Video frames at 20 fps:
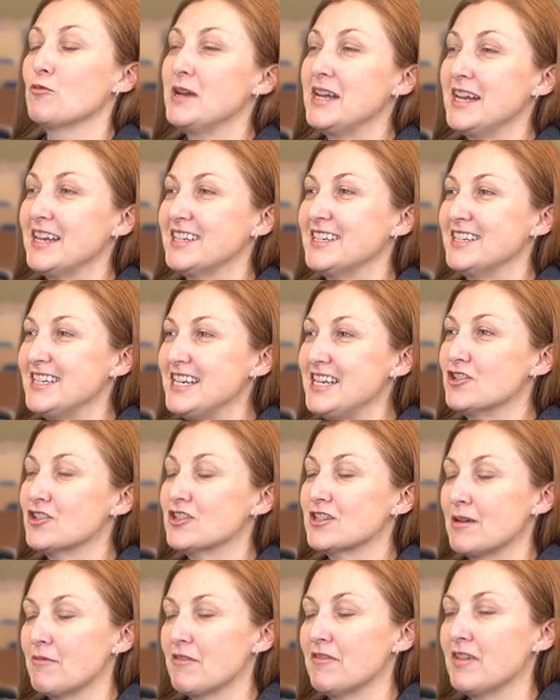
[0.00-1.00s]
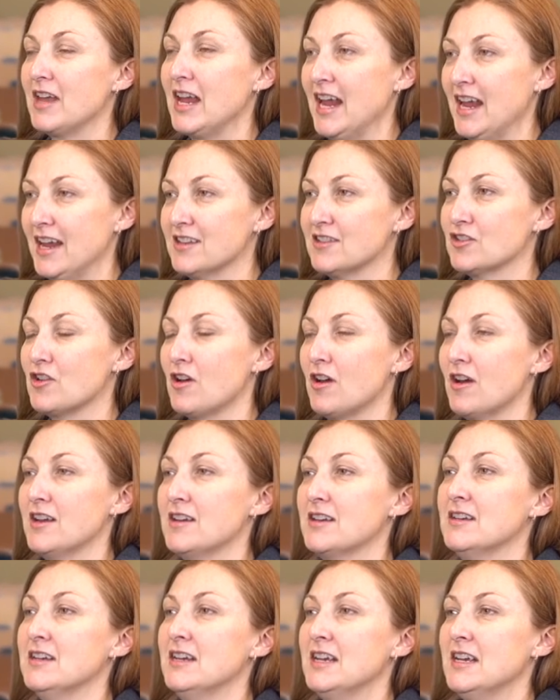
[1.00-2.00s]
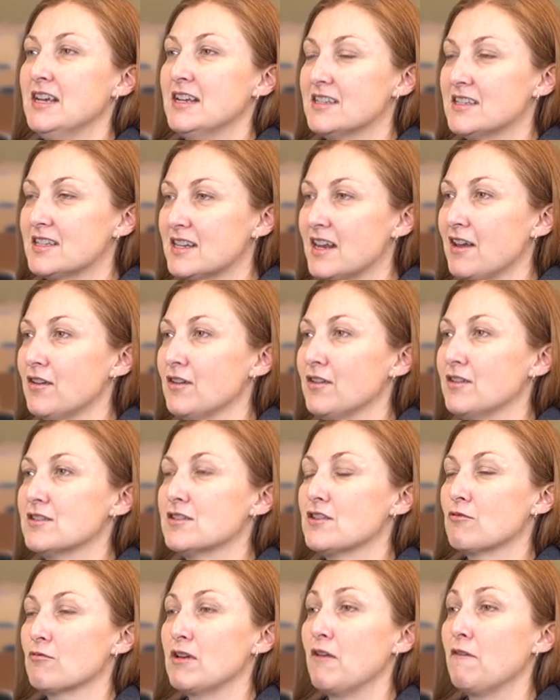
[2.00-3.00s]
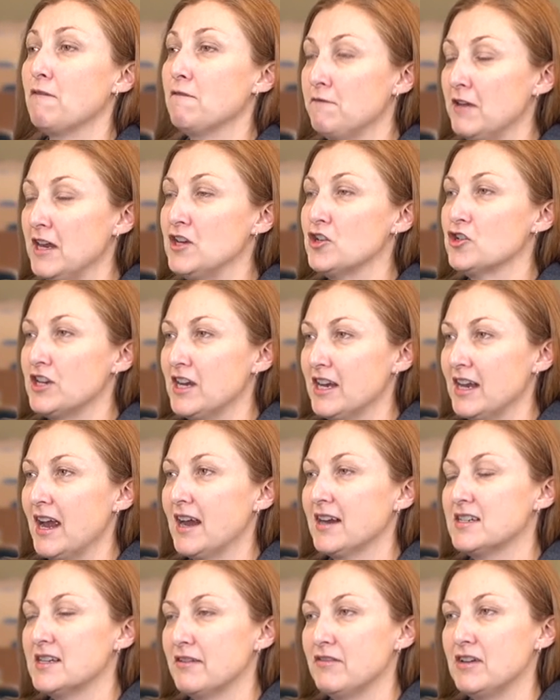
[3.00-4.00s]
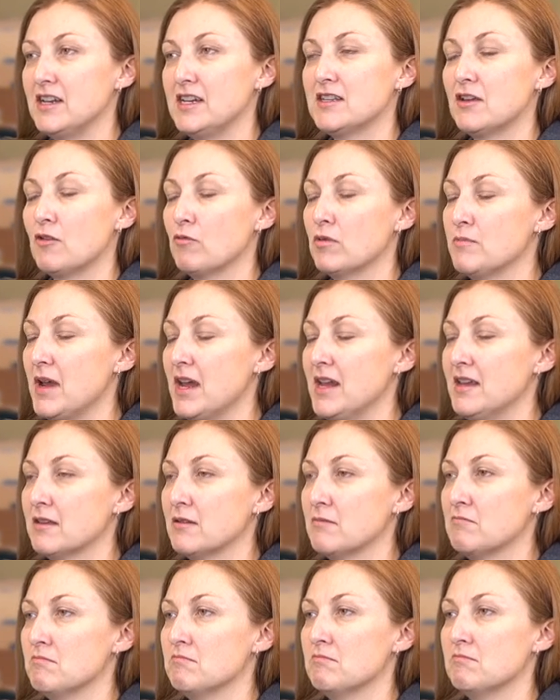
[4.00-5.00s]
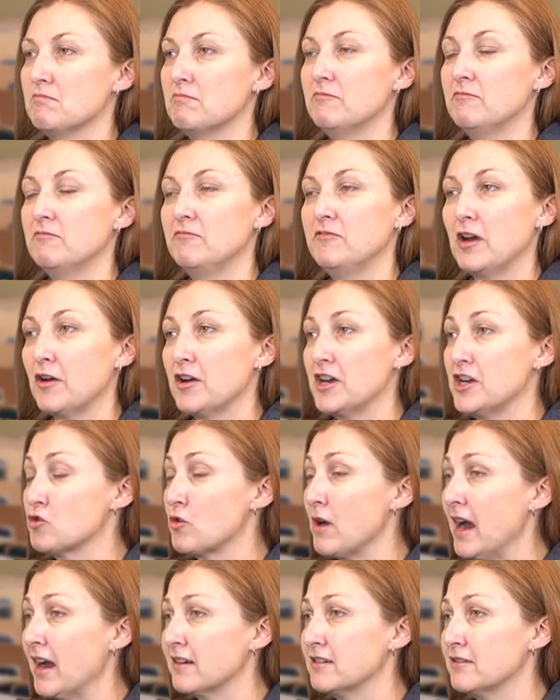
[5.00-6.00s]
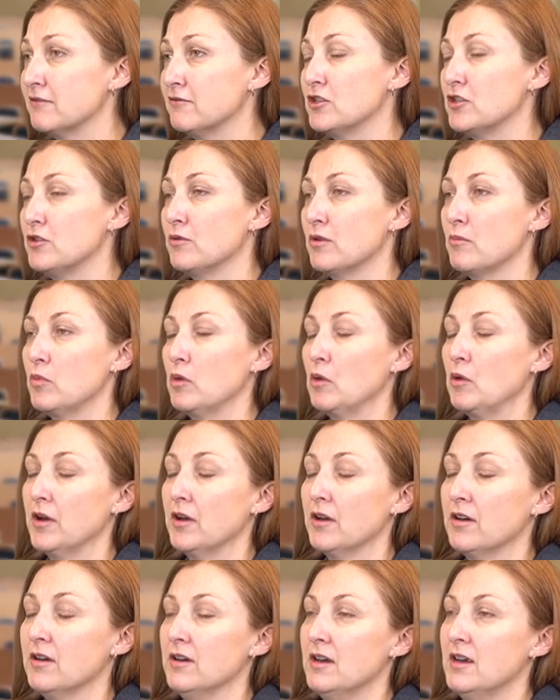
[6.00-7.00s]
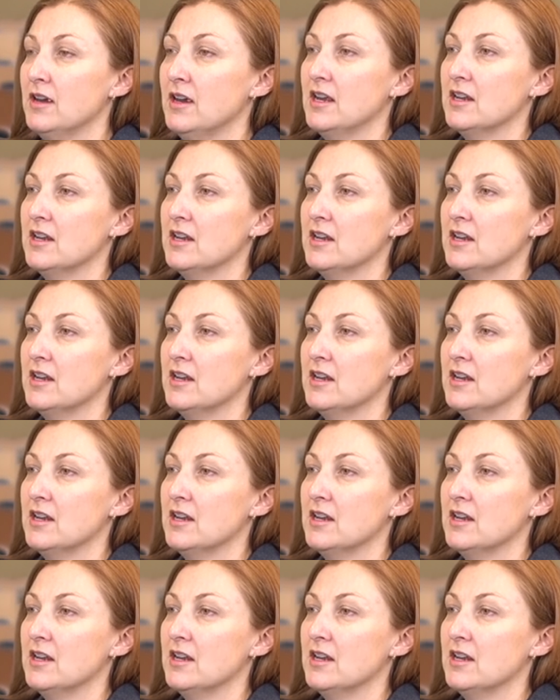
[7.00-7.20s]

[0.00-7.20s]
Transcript: We get to teach some of the hands-on skills, the real finishing activities that would make them very attractive to an employer.